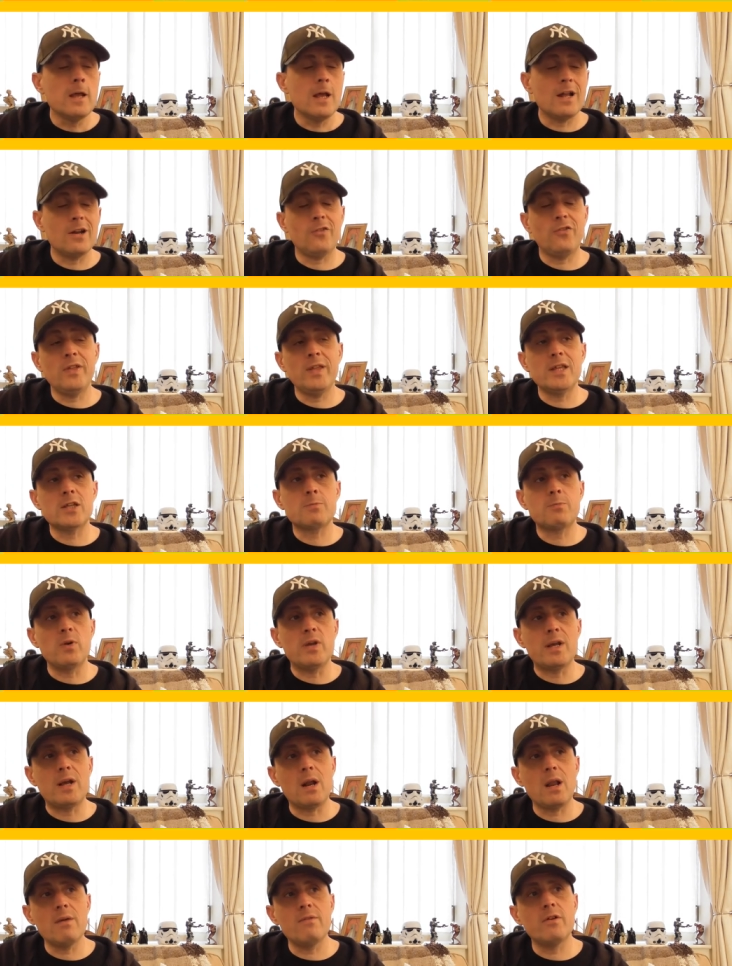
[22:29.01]
And I think that's
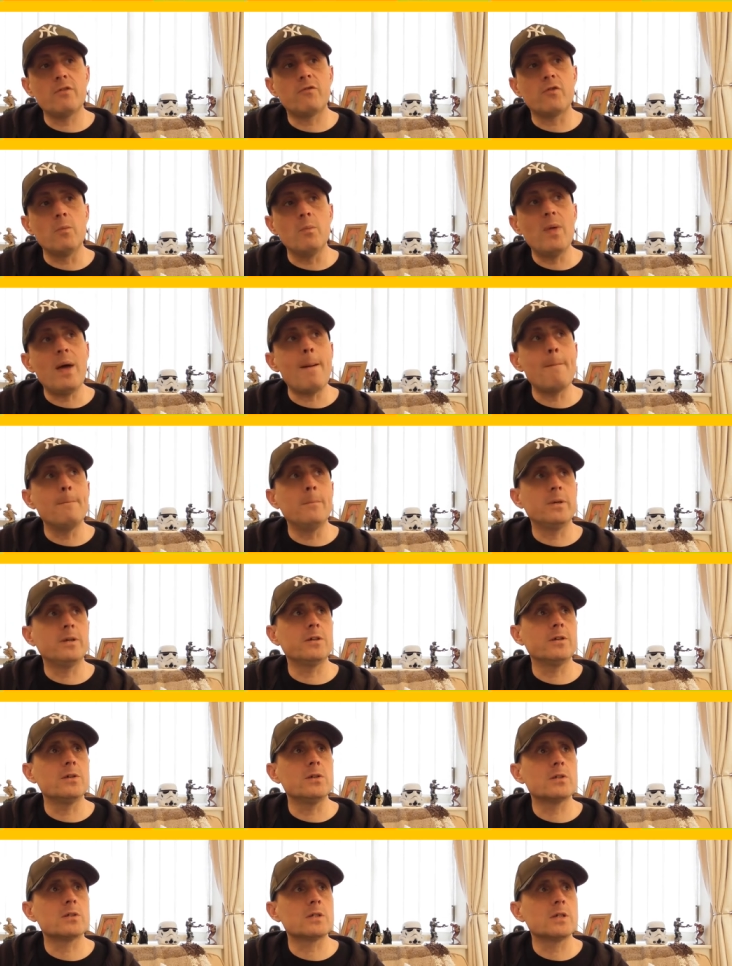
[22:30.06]
pretty clever from them
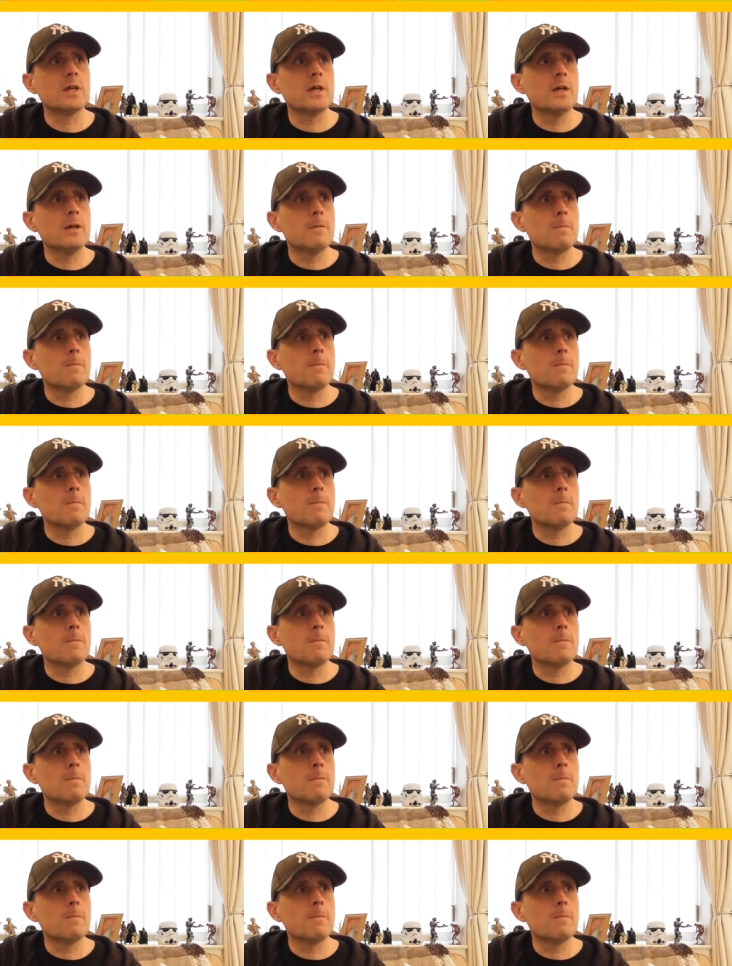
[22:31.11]
because